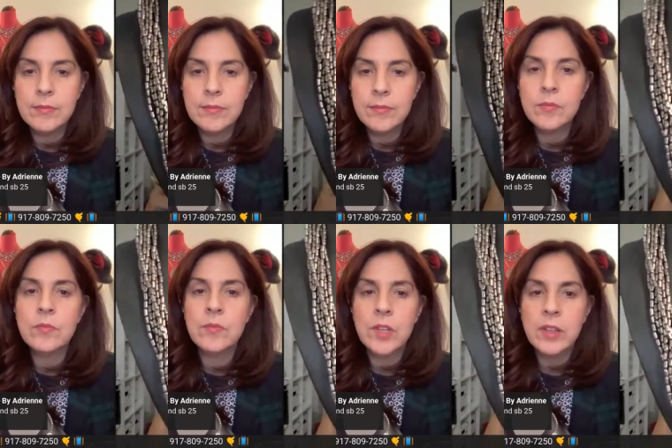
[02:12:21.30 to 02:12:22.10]

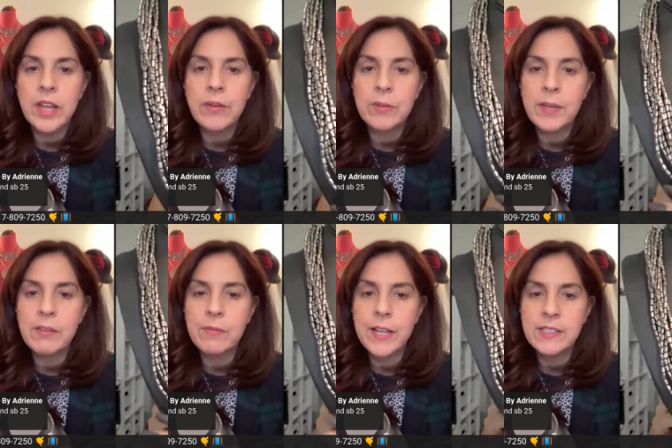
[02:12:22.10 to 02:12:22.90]
Mm-hmm. That would
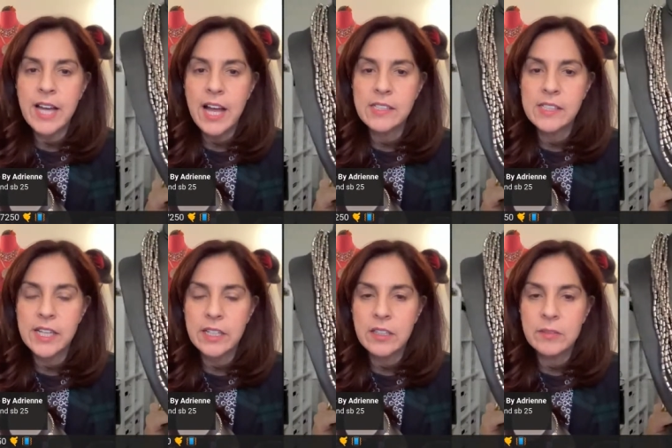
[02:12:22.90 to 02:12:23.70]
be
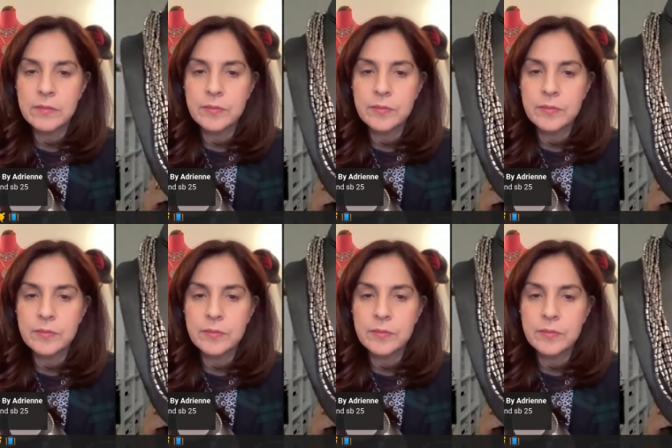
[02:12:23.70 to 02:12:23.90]
fantastic.